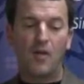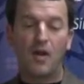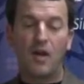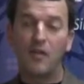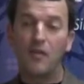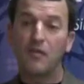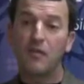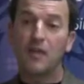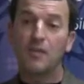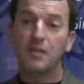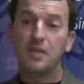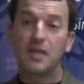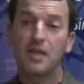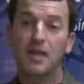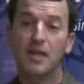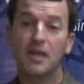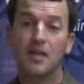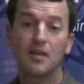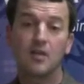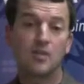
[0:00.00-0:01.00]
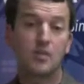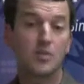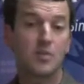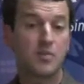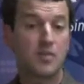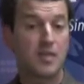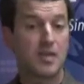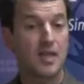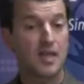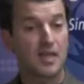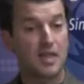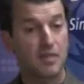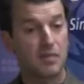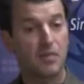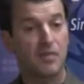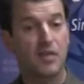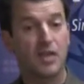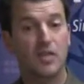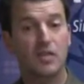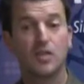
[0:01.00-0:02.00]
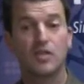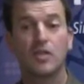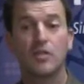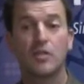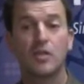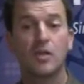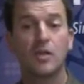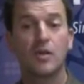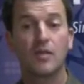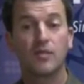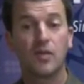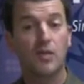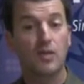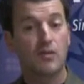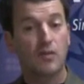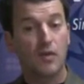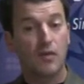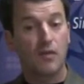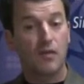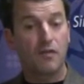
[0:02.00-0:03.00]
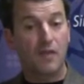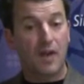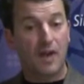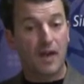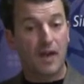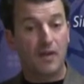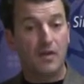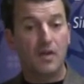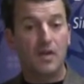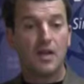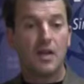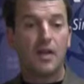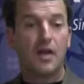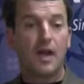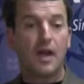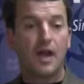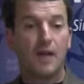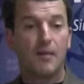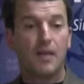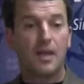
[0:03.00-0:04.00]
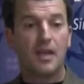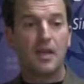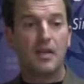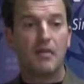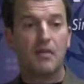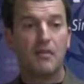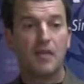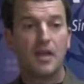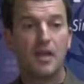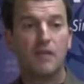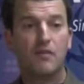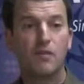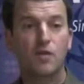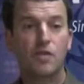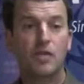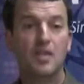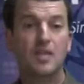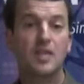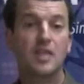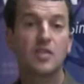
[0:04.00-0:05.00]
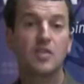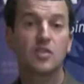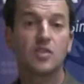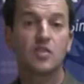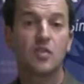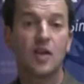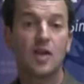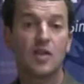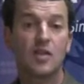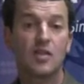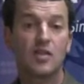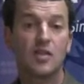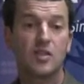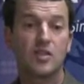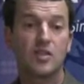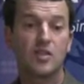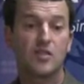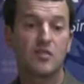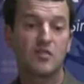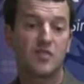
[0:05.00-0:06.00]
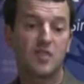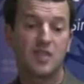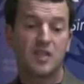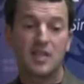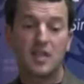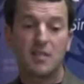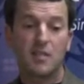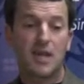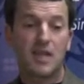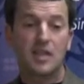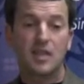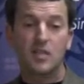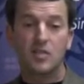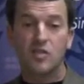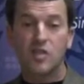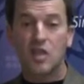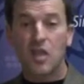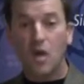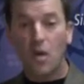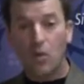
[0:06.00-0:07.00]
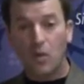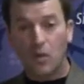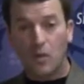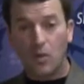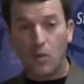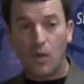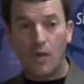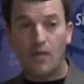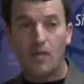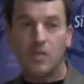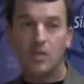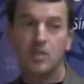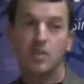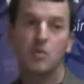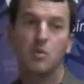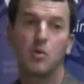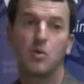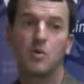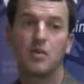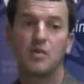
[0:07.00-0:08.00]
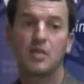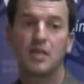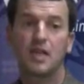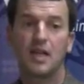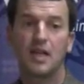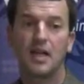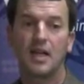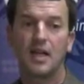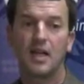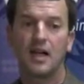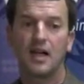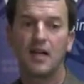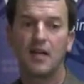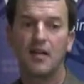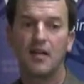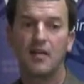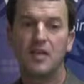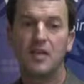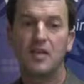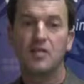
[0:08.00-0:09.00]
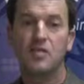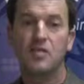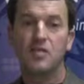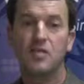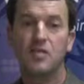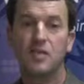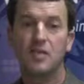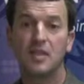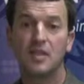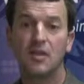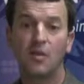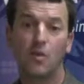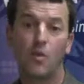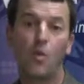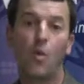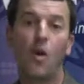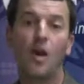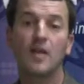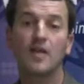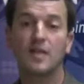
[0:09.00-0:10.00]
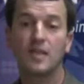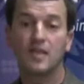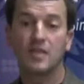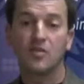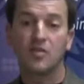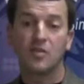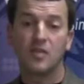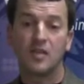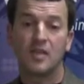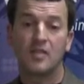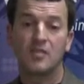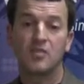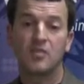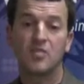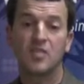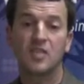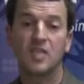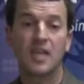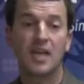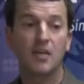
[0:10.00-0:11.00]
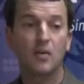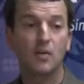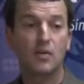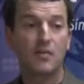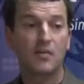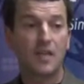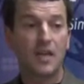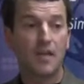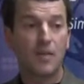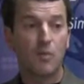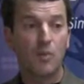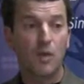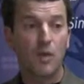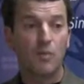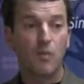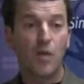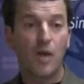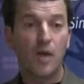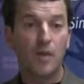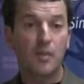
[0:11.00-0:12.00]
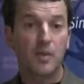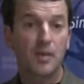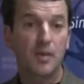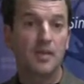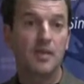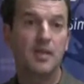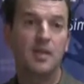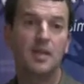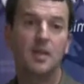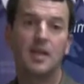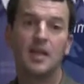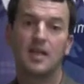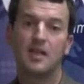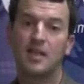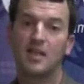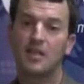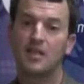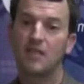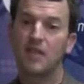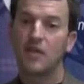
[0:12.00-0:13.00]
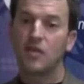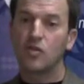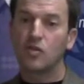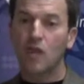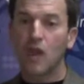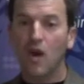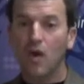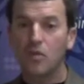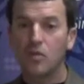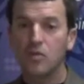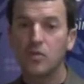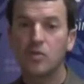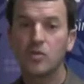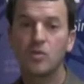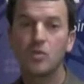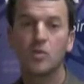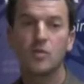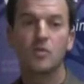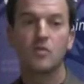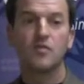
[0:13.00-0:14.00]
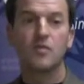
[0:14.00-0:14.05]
the flip side, in terms of the IT professional, you don't have to look very far in virtualization strategies to see that Mitel is the only one that supports the industry or quasi-industry standard of VMware properly, takes advantage of all their tools,